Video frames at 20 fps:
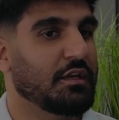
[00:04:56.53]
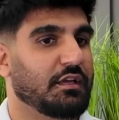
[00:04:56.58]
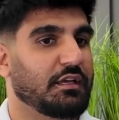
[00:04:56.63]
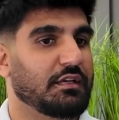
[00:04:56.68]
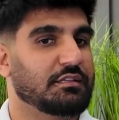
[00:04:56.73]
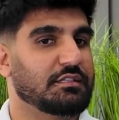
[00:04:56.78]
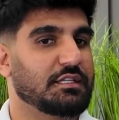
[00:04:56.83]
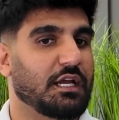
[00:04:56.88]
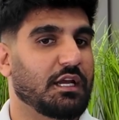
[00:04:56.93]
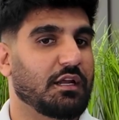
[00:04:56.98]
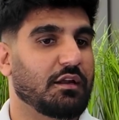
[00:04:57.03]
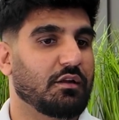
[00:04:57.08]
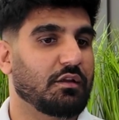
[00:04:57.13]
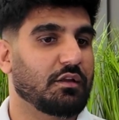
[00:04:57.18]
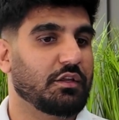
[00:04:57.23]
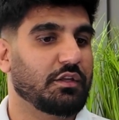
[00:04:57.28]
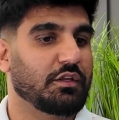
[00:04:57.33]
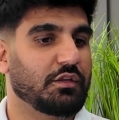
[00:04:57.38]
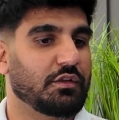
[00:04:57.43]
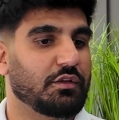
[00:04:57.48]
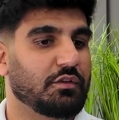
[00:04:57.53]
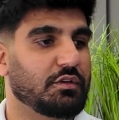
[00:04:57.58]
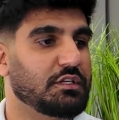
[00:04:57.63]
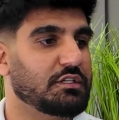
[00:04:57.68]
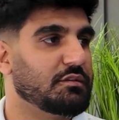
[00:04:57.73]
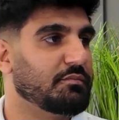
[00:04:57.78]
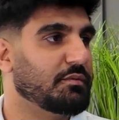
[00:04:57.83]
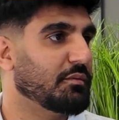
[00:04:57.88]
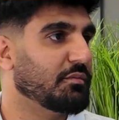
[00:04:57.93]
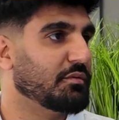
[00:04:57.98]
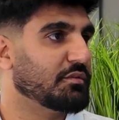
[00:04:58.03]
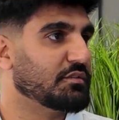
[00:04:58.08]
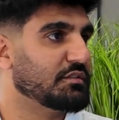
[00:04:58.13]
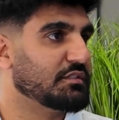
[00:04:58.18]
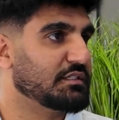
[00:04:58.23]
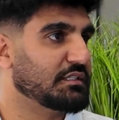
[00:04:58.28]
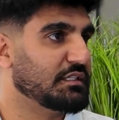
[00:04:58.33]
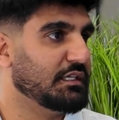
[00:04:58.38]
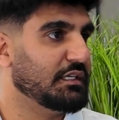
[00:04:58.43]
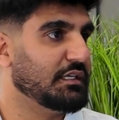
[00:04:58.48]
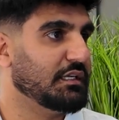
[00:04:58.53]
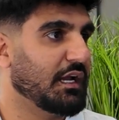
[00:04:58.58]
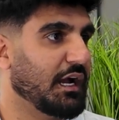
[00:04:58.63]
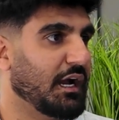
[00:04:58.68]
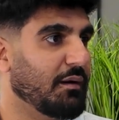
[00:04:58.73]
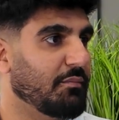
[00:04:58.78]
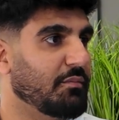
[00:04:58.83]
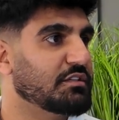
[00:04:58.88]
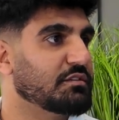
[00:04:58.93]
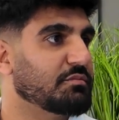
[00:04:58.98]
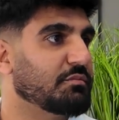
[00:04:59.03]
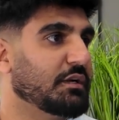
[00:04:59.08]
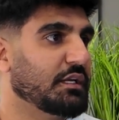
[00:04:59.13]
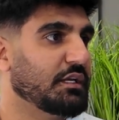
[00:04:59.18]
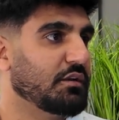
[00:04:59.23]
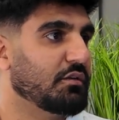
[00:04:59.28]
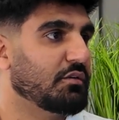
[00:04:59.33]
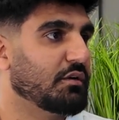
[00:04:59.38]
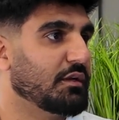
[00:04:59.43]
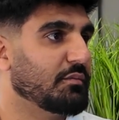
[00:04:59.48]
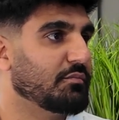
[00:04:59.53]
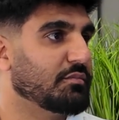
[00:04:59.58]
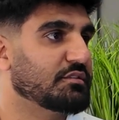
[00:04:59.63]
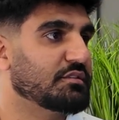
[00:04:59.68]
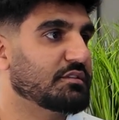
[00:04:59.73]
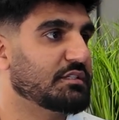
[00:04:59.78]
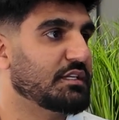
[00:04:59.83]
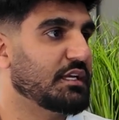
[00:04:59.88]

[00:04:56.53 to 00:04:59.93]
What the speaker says: Is that you need to be able to see how much money you're able to